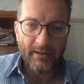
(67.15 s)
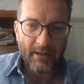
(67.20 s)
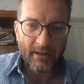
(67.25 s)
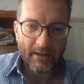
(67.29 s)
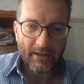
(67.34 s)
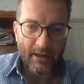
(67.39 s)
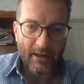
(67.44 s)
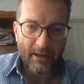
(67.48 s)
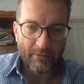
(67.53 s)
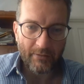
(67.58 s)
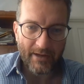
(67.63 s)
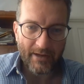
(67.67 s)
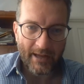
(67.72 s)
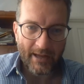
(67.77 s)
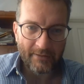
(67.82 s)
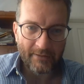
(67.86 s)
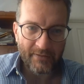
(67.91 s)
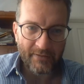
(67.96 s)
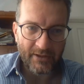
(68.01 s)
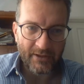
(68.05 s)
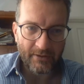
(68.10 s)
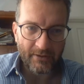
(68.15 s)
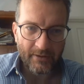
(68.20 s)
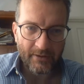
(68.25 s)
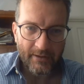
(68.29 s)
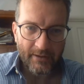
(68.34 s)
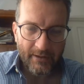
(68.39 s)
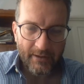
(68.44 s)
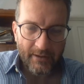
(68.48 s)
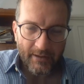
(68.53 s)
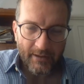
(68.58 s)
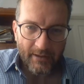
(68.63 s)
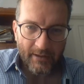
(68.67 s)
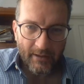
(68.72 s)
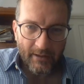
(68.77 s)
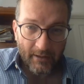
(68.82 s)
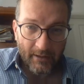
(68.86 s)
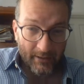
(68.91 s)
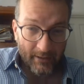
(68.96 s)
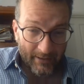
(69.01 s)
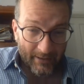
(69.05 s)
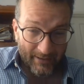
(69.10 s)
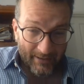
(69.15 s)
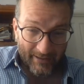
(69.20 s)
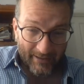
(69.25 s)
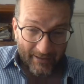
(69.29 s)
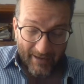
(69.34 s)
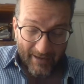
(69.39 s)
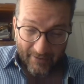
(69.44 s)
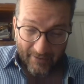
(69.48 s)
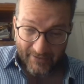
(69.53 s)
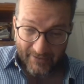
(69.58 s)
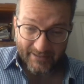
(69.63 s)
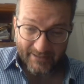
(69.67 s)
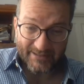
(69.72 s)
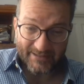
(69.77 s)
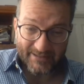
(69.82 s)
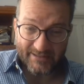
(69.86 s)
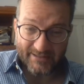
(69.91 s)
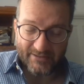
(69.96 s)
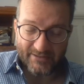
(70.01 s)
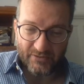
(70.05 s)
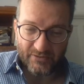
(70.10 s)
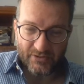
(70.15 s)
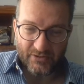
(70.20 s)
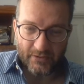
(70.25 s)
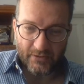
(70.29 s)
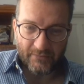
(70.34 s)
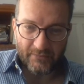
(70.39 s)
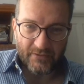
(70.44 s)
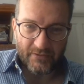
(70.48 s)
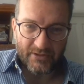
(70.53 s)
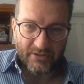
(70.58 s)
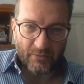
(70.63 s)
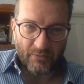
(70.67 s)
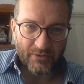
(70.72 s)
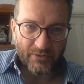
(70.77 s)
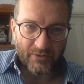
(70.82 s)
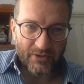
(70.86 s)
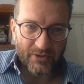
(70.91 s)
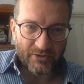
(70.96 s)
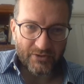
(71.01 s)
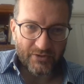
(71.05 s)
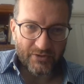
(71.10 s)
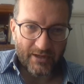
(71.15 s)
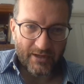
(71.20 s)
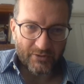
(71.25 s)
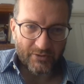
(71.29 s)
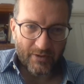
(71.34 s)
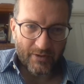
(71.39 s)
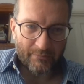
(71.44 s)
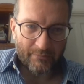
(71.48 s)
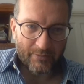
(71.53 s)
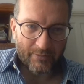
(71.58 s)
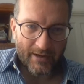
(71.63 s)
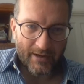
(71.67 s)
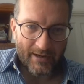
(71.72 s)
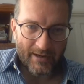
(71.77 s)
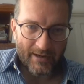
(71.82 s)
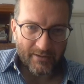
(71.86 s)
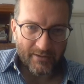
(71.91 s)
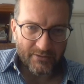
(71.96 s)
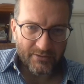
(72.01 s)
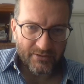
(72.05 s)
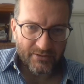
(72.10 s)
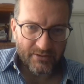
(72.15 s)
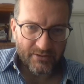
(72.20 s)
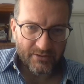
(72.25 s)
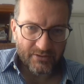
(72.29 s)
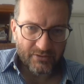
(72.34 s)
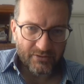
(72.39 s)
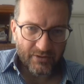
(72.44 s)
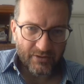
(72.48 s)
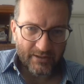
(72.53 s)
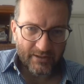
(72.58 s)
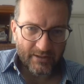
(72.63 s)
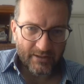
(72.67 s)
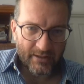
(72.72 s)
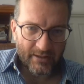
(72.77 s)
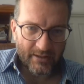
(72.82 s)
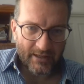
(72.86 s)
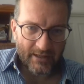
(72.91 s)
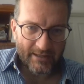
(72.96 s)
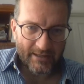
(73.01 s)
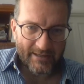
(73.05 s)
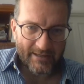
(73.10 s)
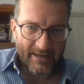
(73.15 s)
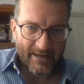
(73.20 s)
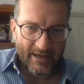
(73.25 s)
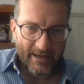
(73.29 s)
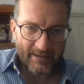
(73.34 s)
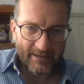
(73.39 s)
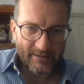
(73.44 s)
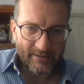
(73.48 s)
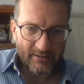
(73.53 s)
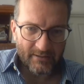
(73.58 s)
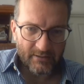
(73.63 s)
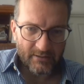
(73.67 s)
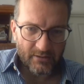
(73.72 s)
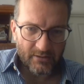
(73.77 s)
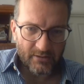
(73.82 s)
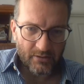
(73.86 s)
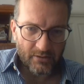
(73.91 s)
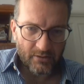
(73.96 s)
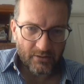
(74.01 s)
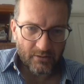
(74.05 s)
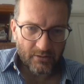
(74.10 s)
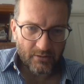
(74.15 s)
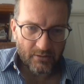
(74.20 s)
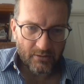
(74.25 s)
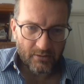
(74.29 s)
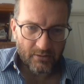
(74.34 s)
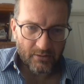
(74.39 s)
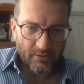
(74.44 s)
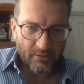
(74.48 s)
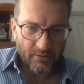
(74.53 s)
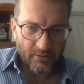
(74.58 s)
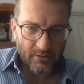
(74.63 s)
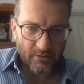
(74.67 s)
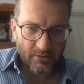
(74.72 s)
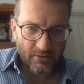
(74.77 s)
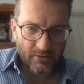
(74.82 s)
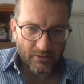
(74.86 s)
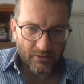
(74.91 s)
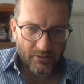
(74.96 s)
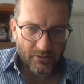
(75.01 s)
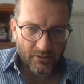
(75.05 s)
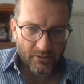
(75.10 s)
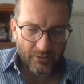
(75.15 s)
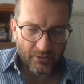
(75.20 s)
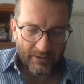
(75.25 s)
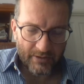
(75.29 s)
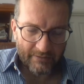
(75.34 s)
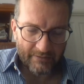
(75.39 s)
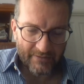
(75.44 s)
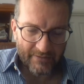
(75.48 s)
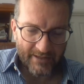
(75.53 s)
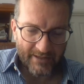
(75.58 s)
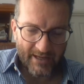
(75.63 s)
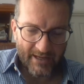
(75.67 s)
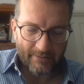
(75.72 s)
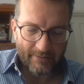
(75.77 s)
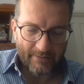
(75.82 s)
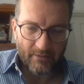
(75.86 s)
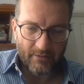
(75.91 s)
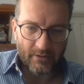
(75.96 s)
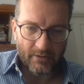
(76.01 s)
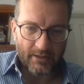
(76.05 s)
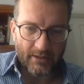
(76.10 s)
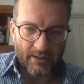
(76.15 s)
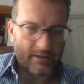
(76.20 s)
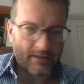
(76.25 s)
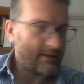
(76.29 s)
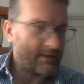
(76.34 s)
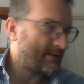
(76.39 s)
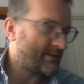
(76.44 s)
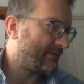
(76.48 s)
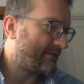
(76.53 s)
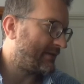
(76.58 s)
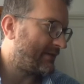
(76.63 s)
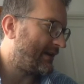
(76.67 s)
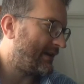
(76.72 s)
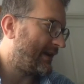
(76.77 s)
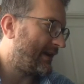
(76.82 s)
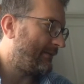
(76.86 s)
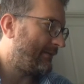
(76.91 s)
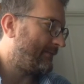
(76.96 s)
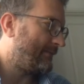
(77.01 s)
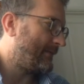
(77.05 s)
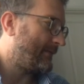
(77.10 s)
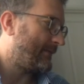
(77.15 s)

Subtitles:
Okay, I want to add a video. Now this is also confusing. What do I do now? Do I browse? Do I click none? Do I give it a name? Okay, let's give it a name.